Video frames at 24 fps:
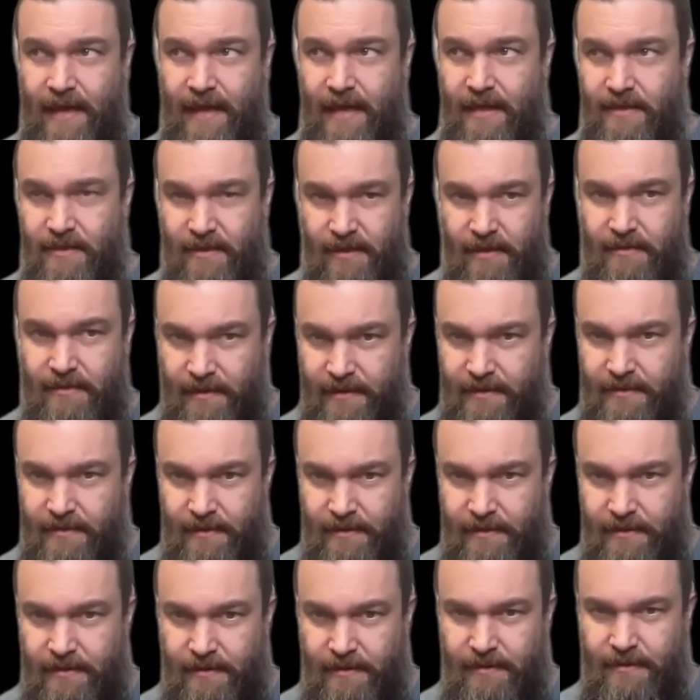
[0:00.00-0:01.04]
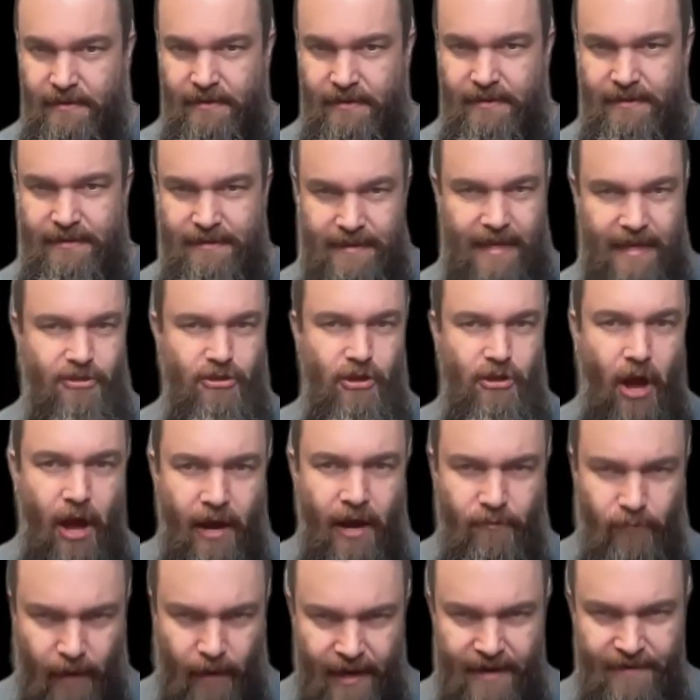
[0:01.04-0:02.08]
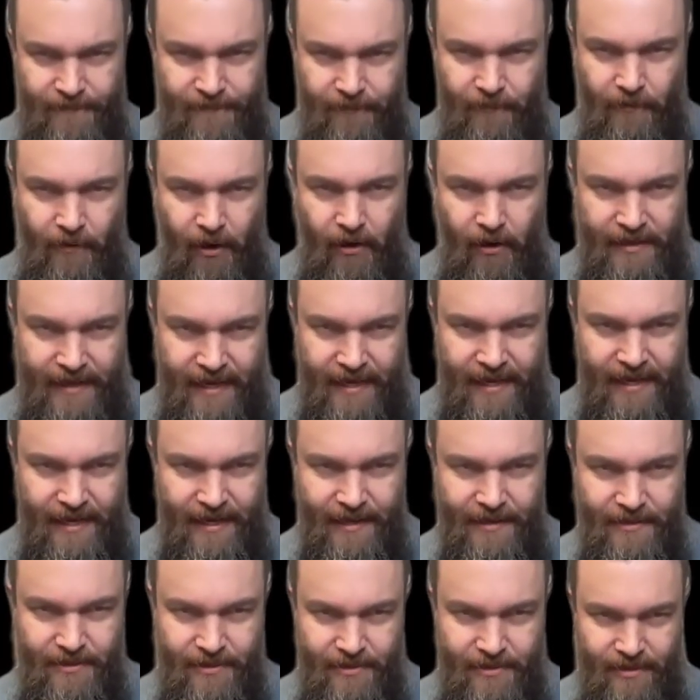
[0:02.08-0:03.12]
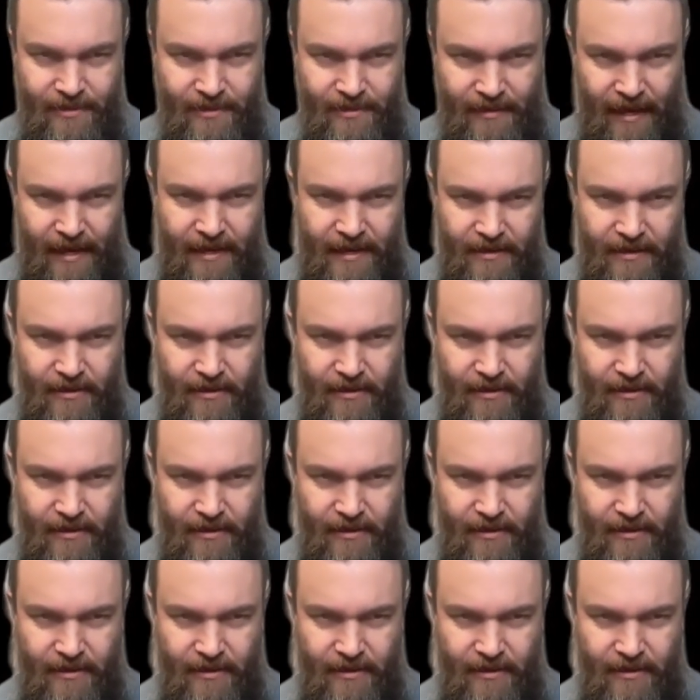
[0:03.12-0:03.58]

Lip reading: that that's not right for all kids. Like